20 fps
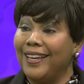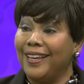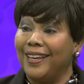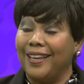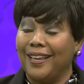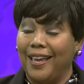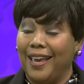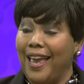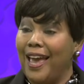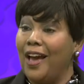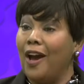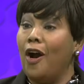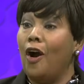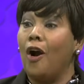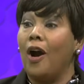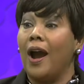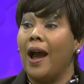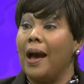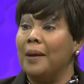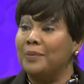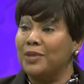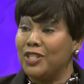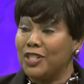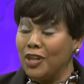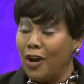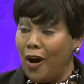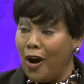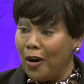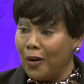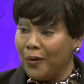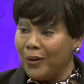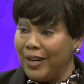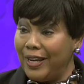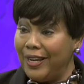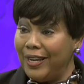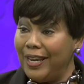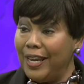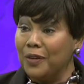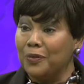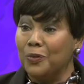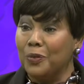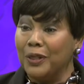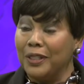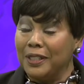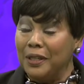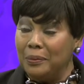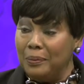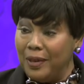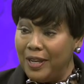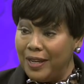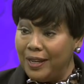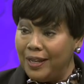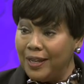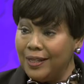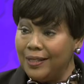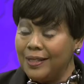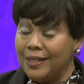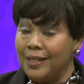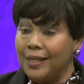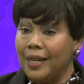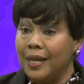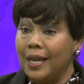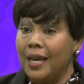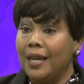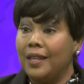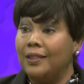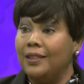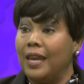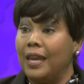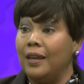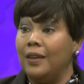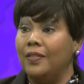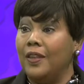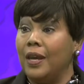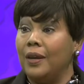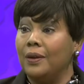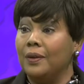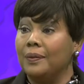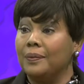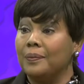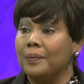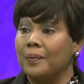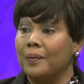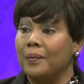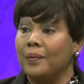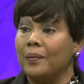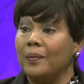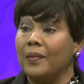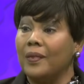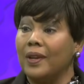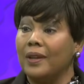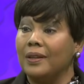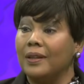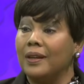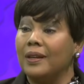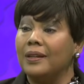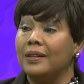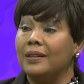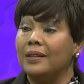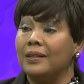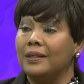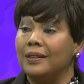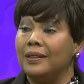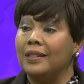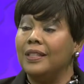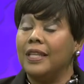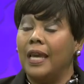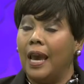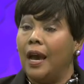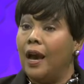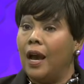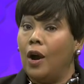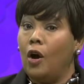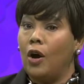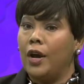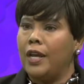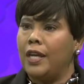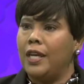Or I'm sorry and really mean it. I don't feel like it. I can't. I'm just not.